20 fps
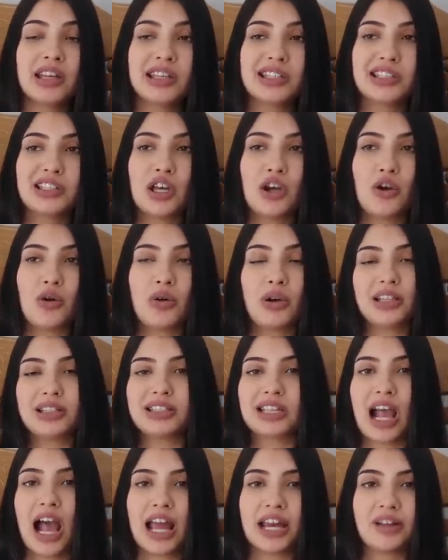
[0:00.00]
So
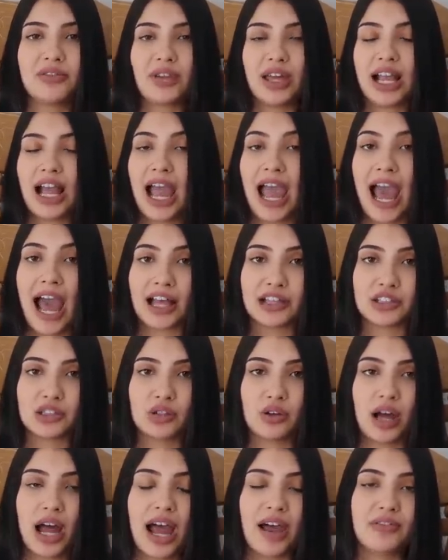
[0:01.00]
it's kind of like a
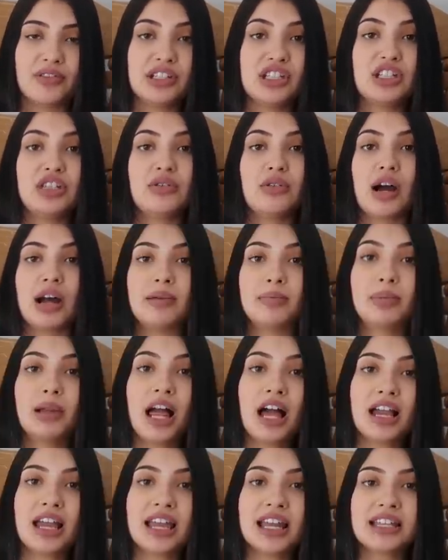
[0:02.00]
hassle having to
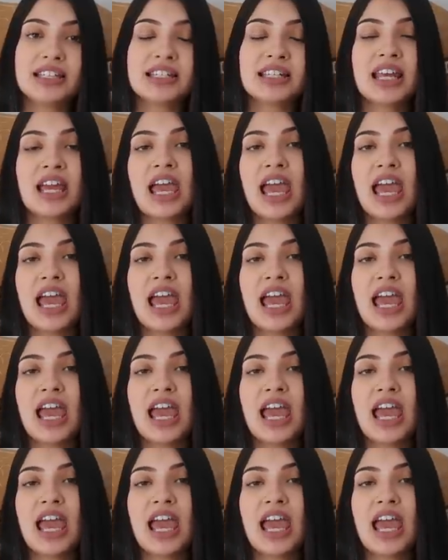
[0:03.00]
unplug it